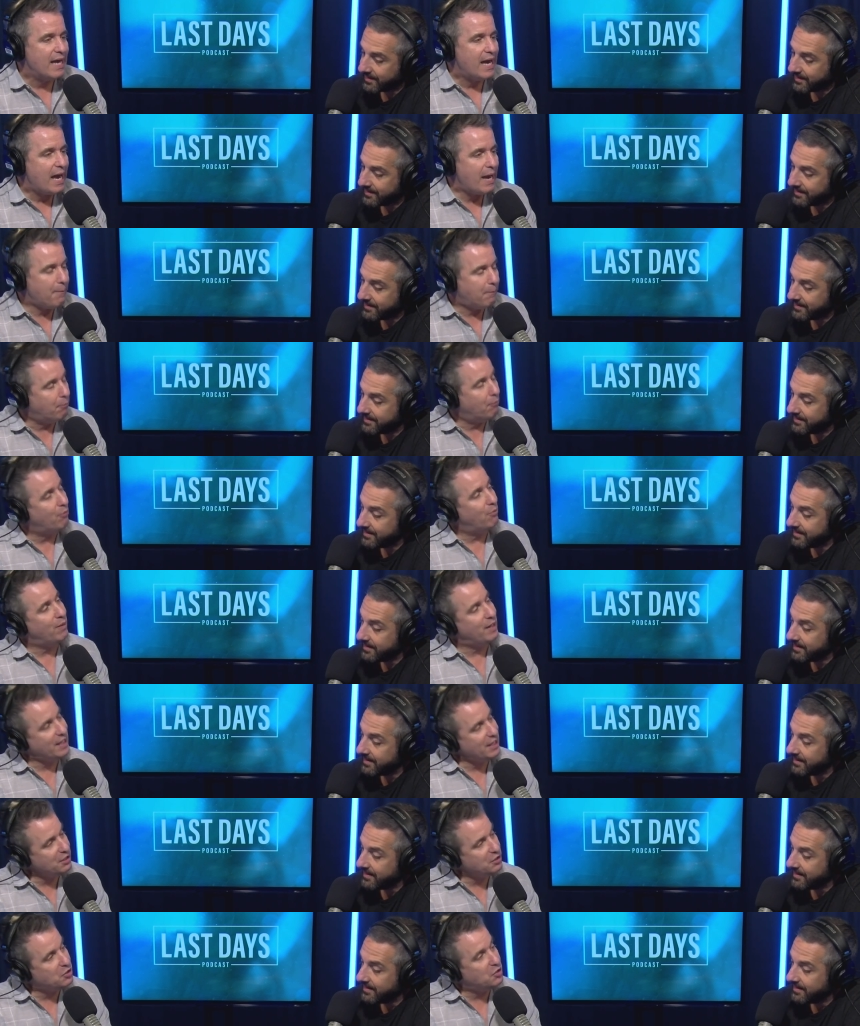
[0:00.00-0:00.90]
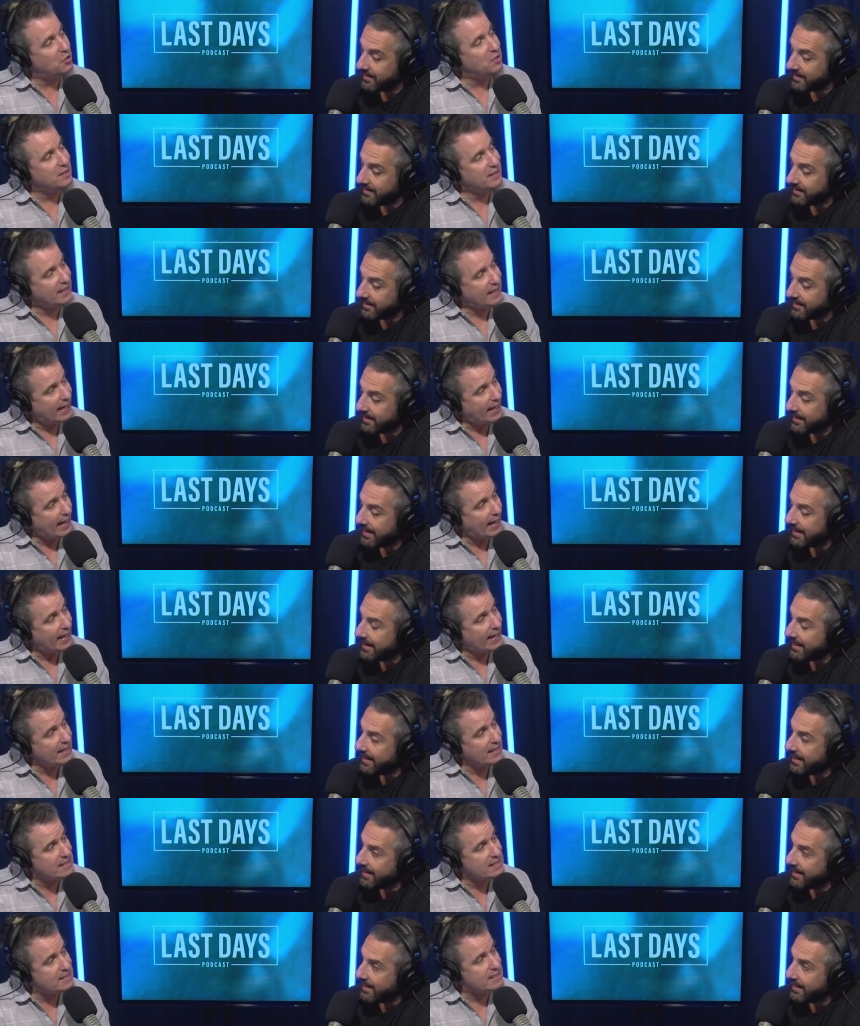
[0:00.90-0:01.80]
Speaker 1: a pretty good
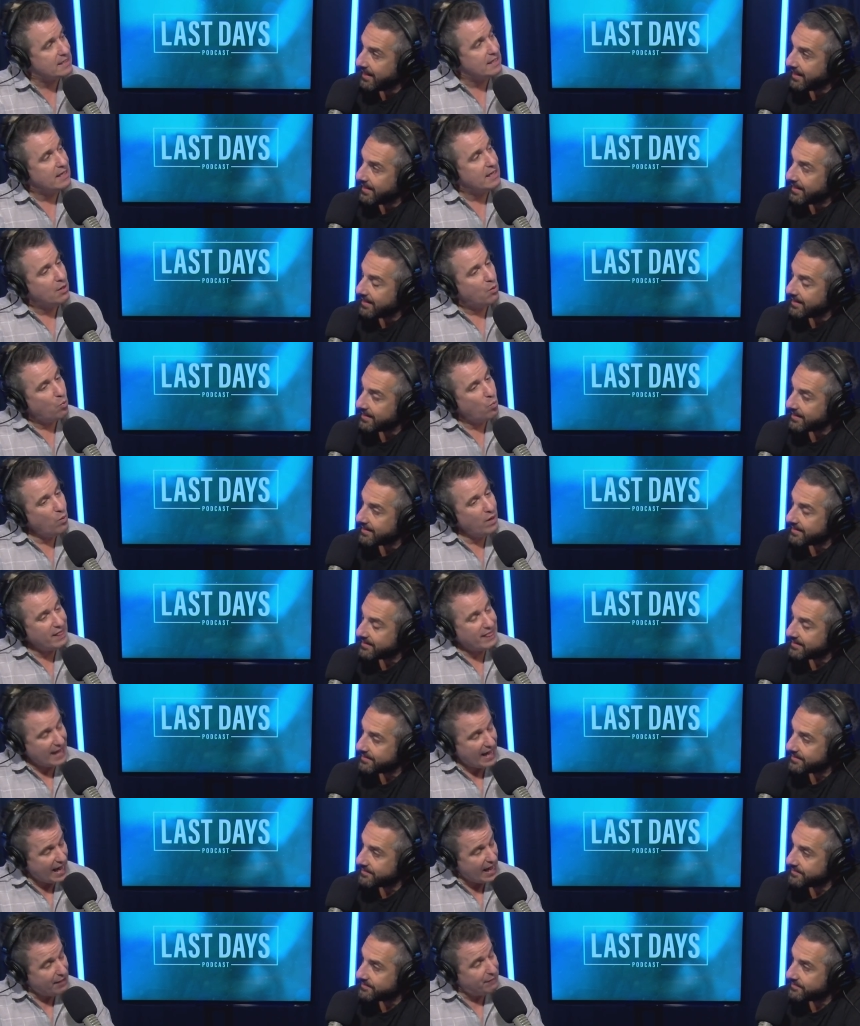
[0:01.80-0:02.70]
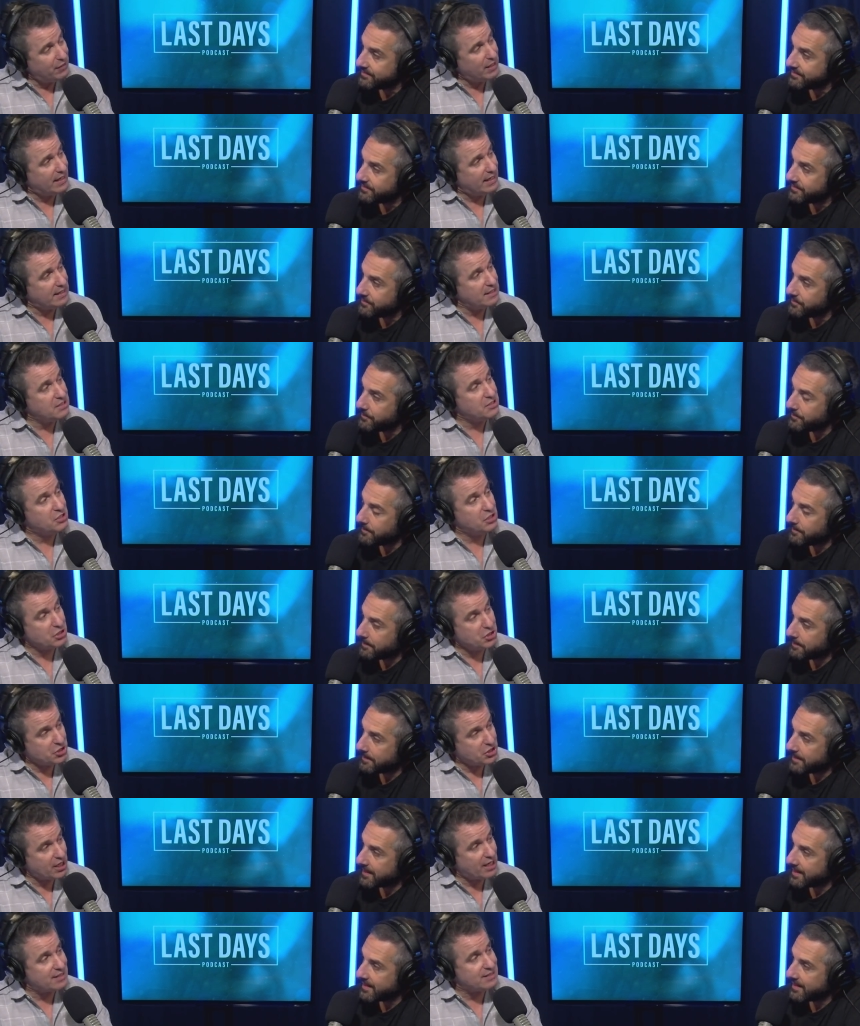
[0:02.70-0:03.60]
case with evidence
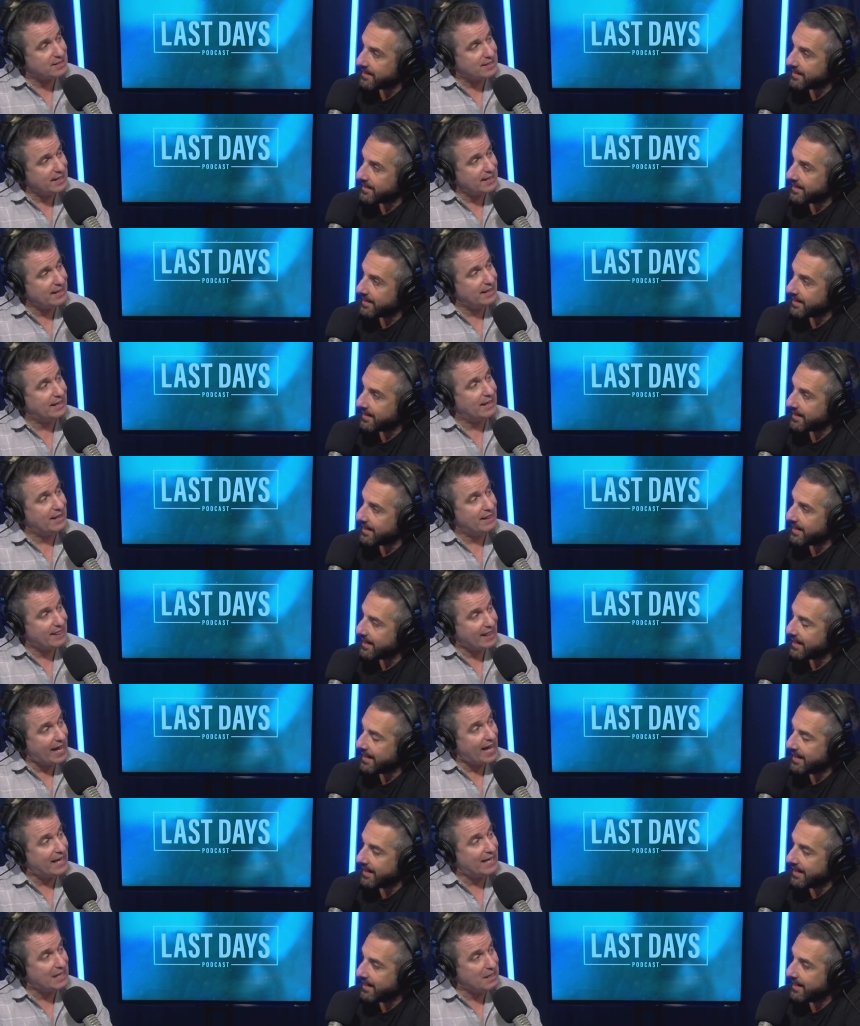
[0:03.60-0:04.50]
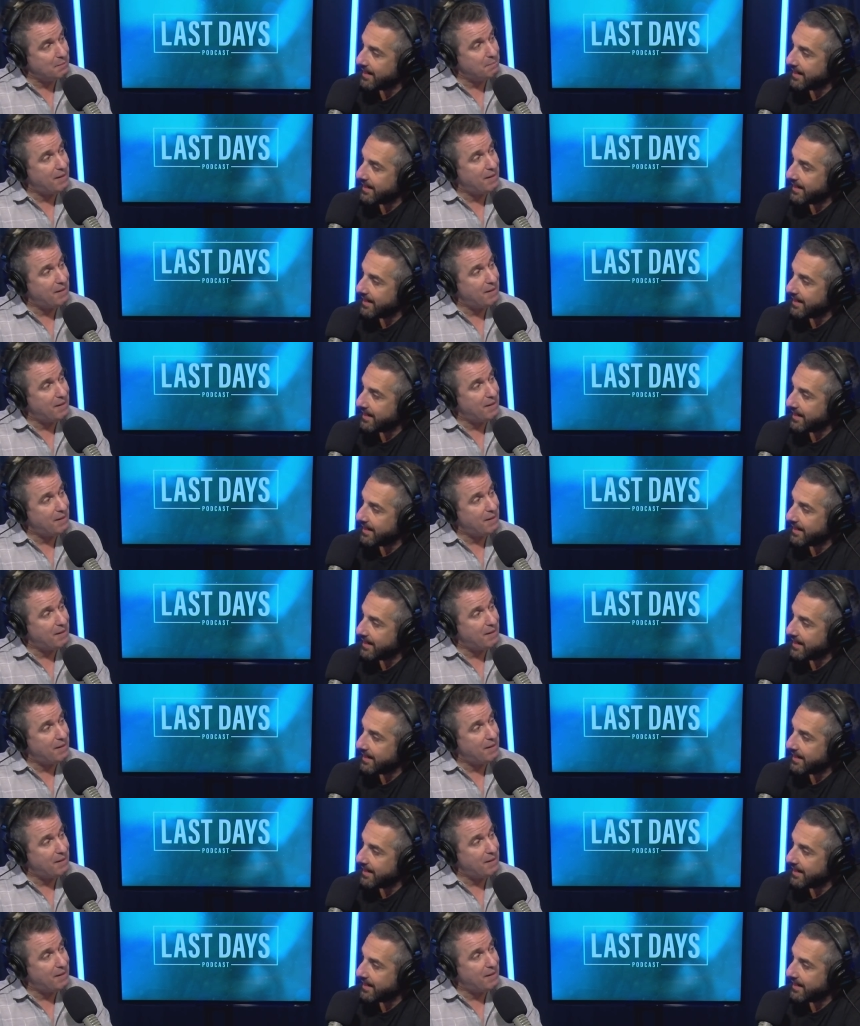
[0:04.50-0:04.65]
suggesting that he